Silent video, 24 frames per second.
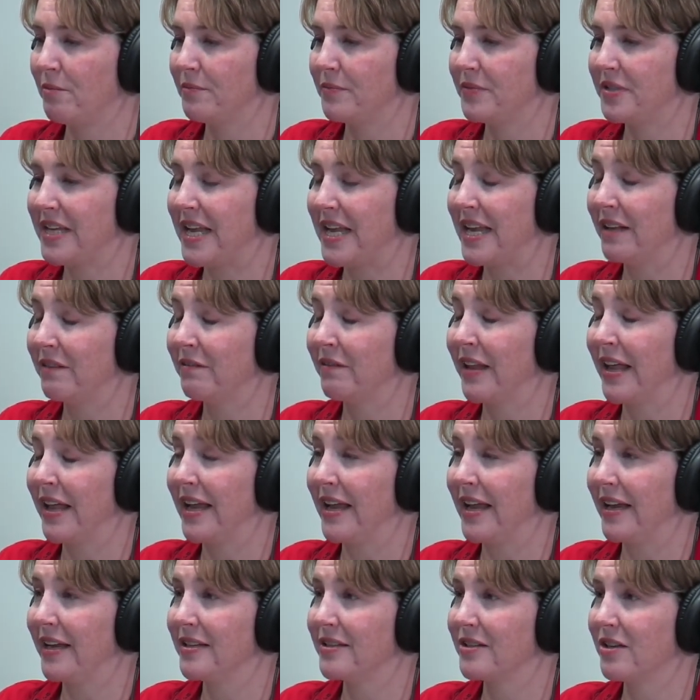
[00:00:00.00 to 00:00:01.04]
take
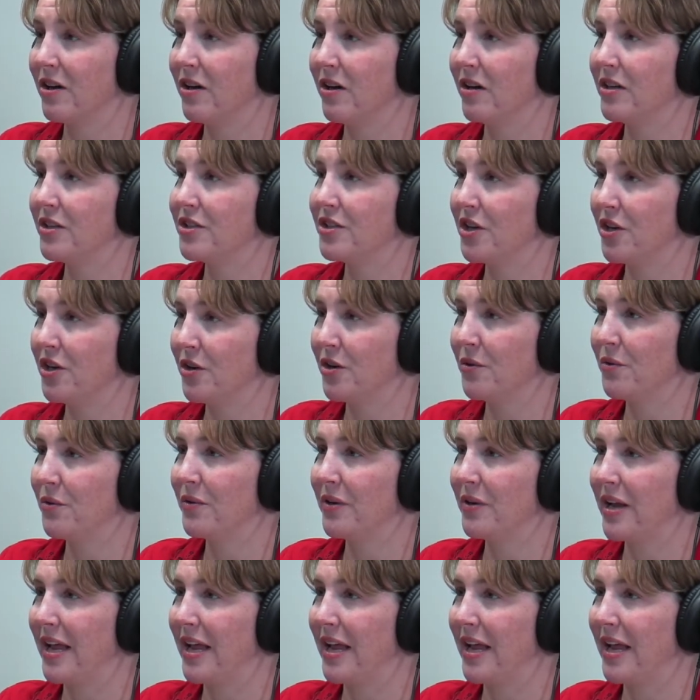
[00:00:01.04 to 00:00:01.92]
legs on its own.